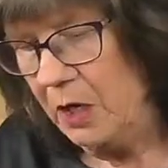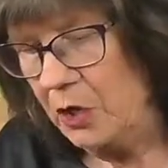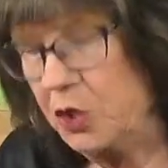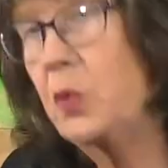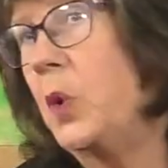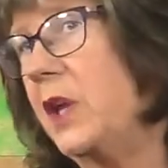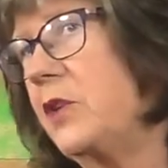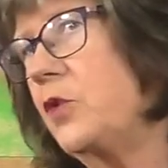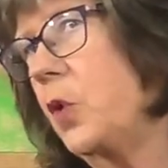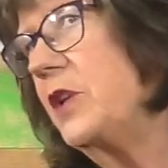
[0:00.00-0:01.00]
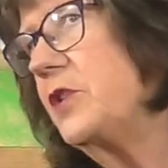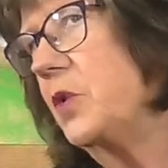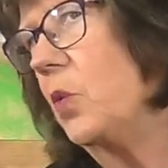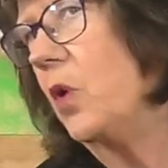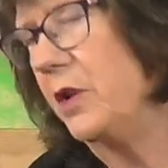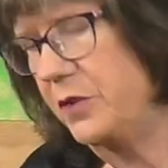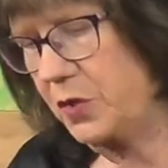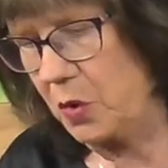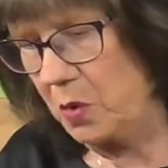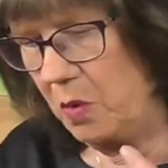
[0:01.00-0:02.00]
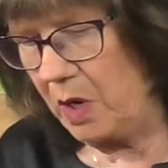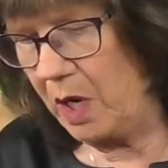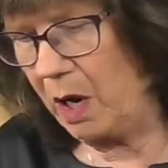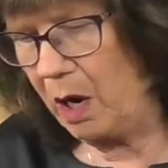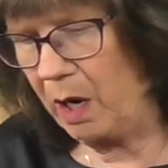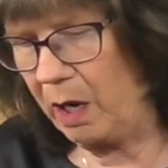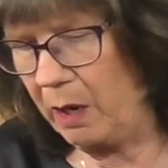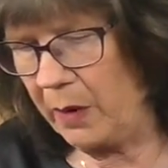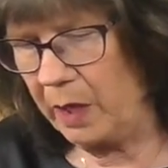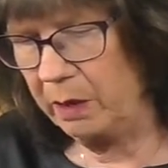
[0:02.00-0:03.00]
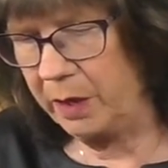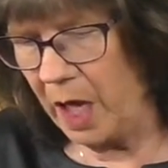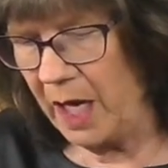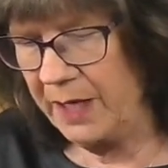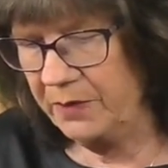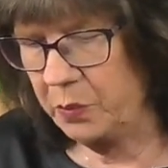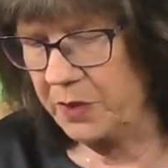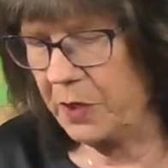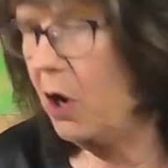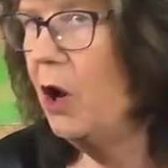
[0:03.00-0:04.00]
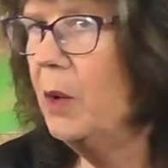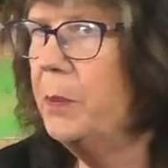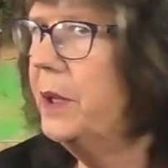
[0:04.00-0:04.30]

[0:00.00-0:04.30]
Should we trust the ones who are aligned with our